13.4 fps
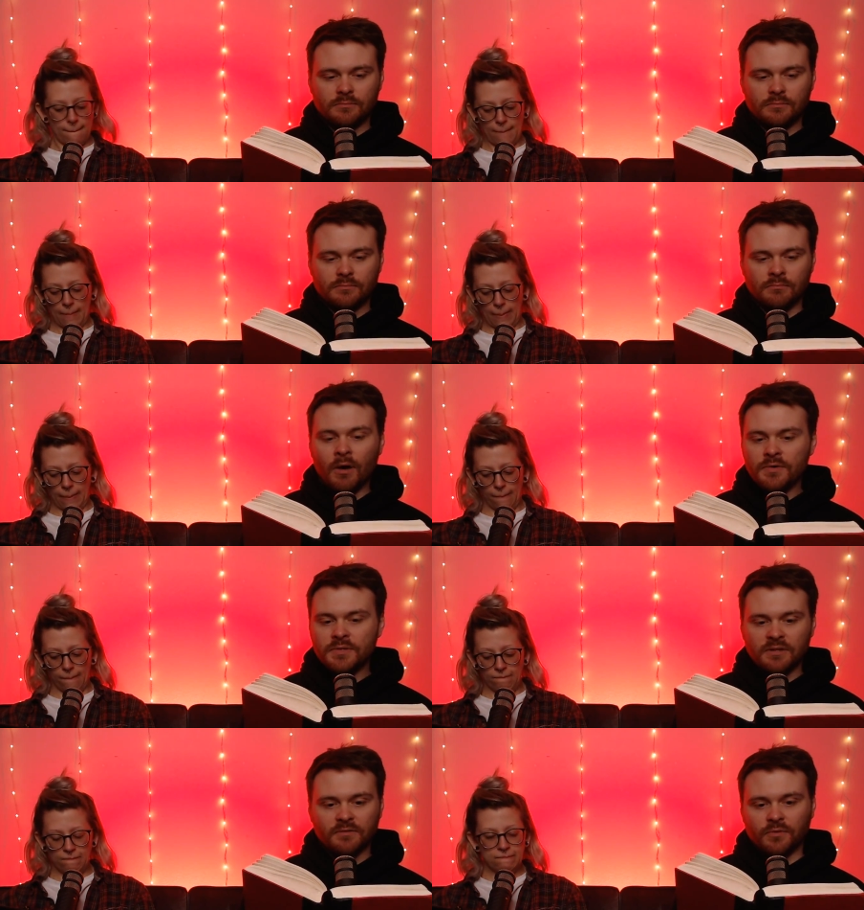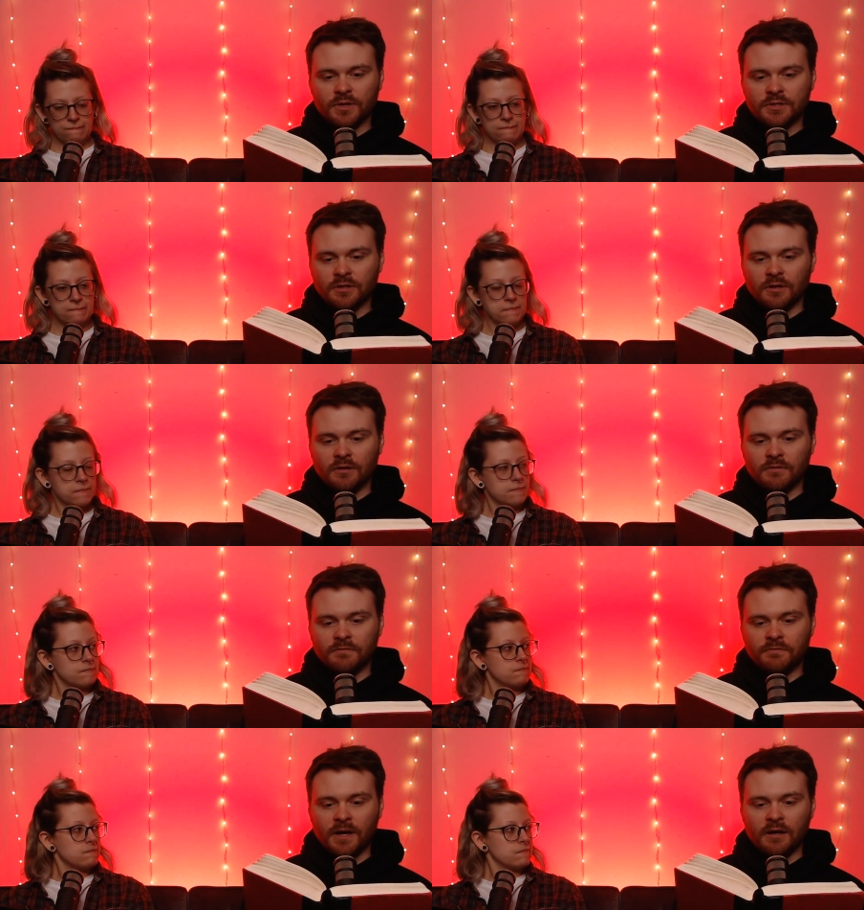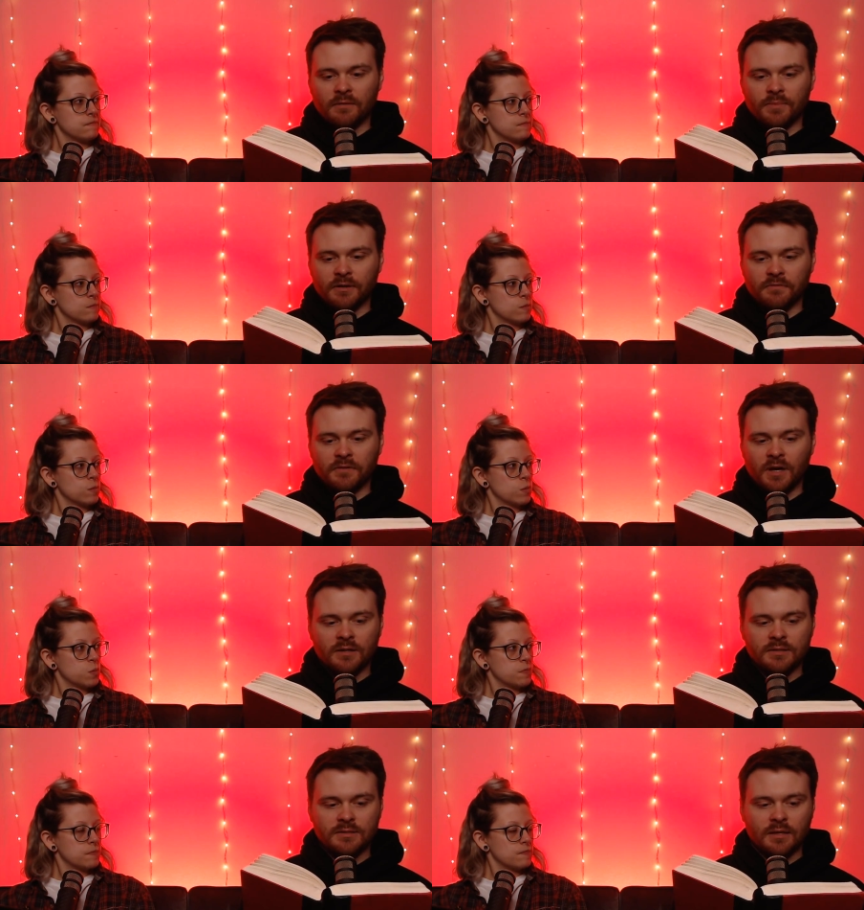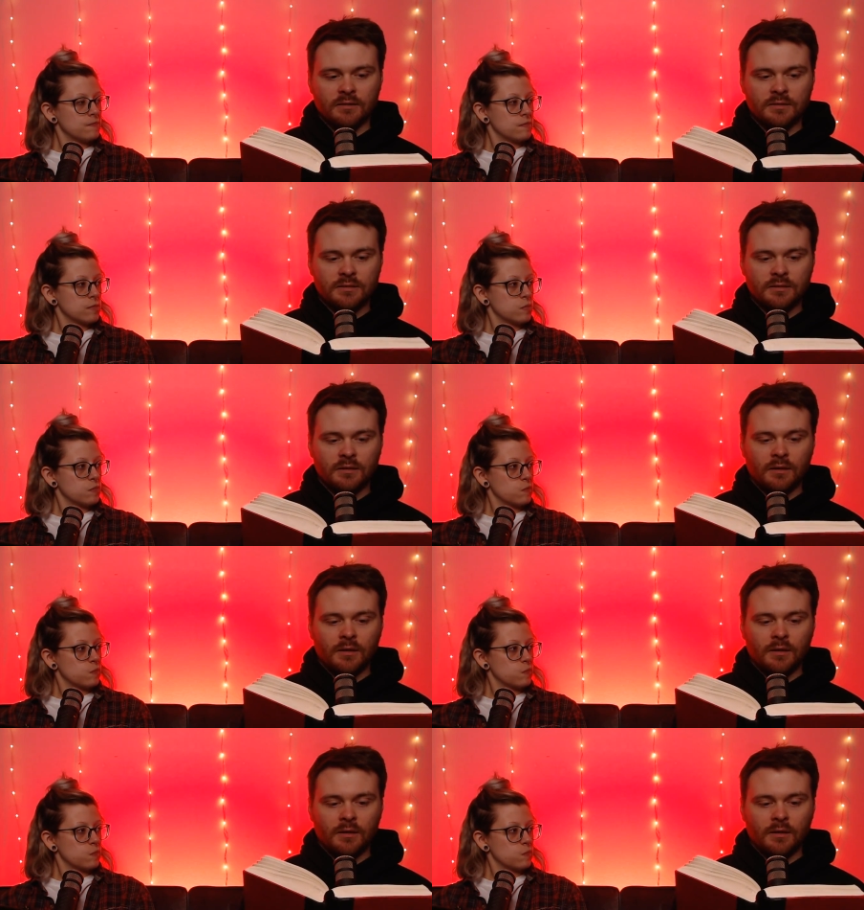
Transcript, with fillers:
Speaker 1: most of which are a fair bit of nonsense.